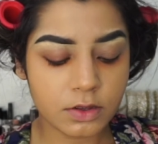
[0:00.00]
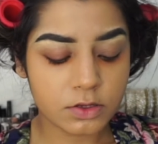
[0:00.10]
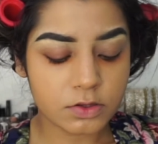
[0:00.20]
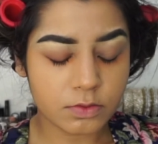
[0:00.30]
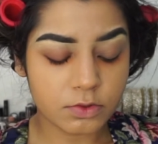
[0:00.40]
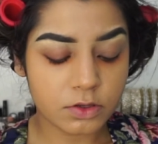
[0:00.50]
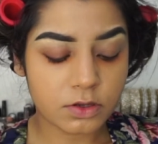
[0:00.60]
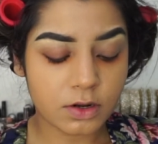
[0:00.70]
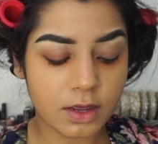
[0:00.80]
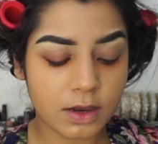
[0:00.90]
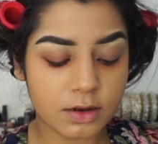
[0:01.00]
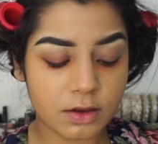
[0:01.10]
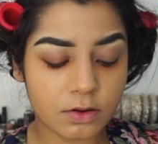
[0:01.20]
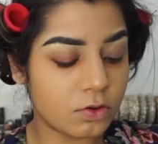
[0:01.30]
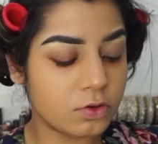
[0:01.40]
So I'm just gonna add
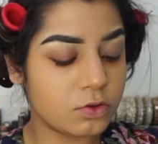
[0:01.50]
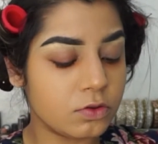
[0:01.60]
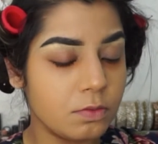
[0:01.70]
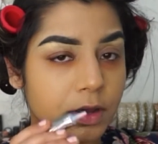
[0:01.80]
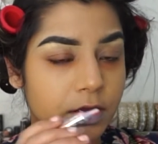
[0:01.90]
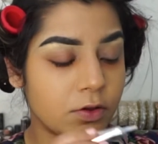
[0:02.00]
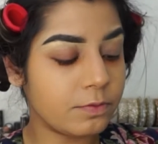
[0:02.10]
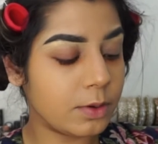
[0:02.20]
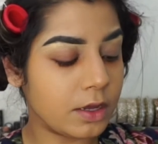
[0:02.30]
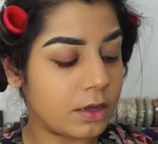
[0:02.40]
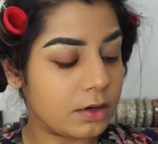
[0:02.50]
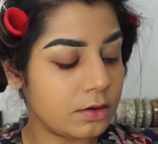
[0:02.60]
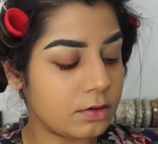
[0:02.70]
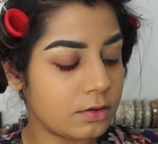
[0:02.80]
that onto the back of my hand.